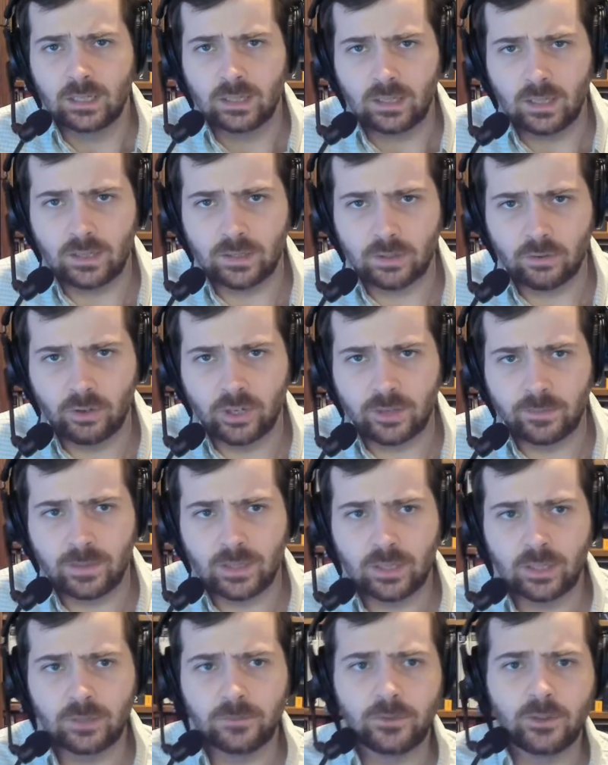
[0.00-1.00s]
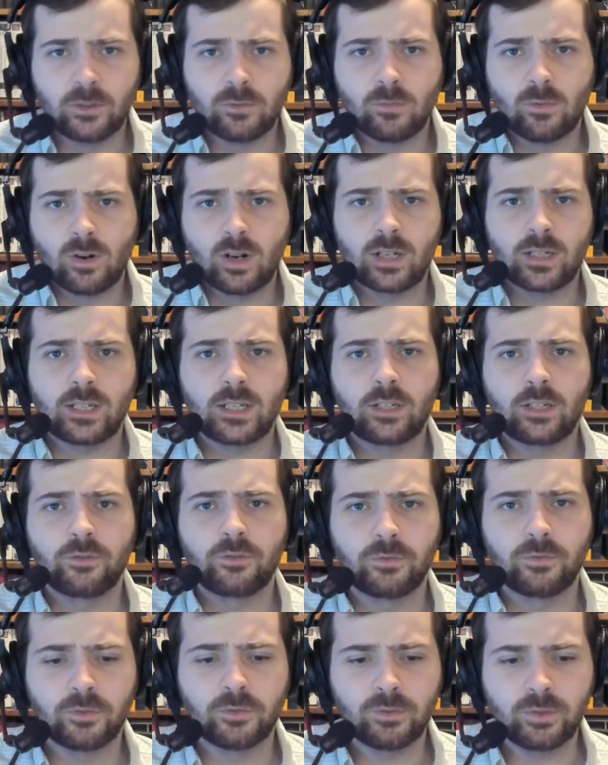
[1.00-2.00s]
is going to be that if you want a
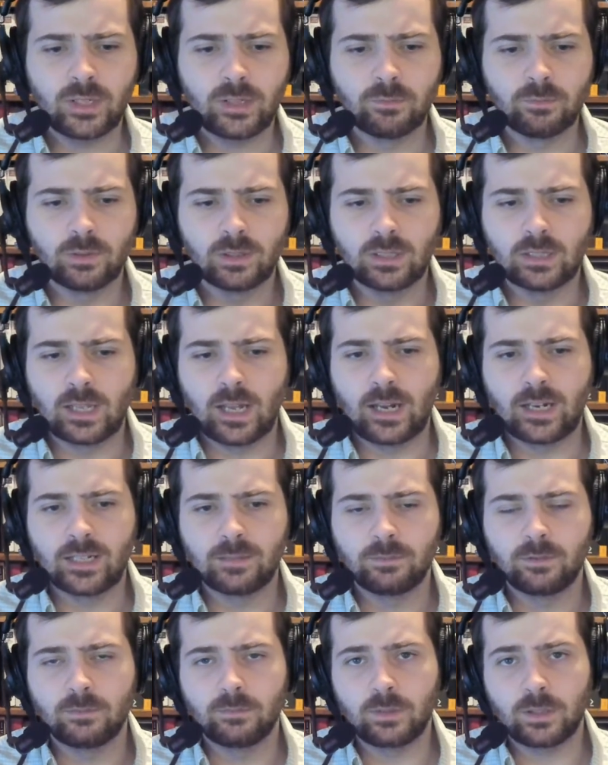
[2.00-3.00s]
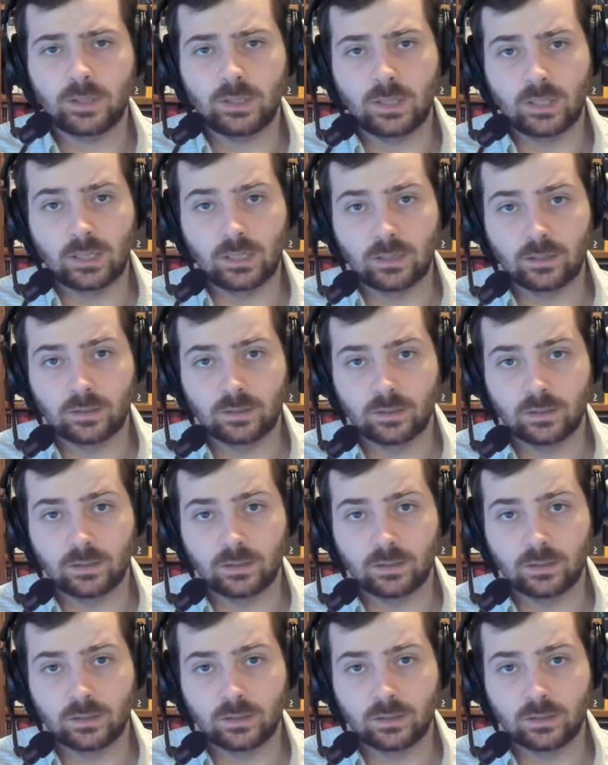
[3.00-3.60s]
truly reliable machine,